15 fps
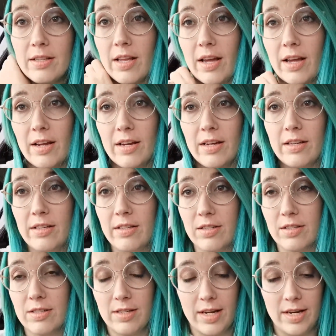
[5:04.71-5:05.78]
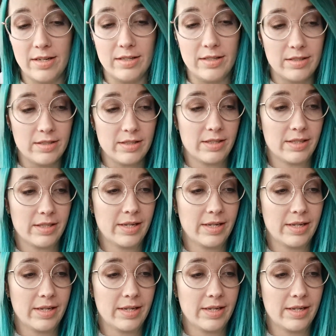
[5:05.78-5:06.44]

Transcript: they just needed